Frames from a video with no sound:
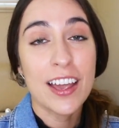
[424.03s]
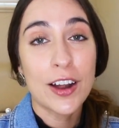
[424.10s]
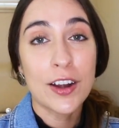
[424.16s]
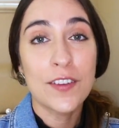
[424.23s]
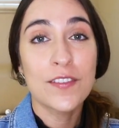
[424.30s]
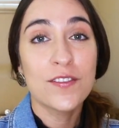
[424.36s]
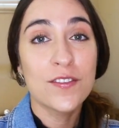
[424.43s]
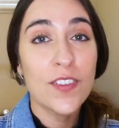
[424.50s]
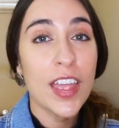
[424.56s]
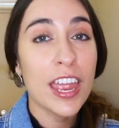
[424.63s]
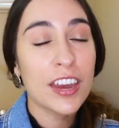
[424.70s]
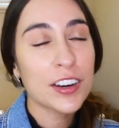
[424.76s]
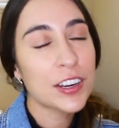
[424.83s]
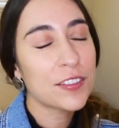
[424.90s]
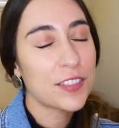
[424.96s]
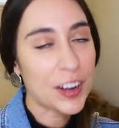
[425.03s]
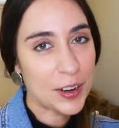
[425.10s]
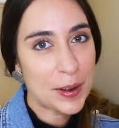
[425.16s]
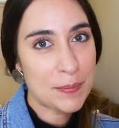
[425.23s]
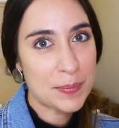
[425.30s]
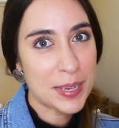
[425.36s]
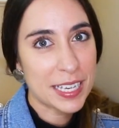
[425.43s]
are
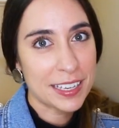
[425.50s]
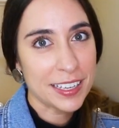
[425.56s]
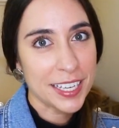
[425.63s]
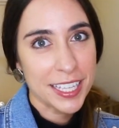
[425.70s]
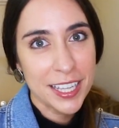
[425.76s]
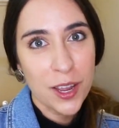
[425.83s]
very picky.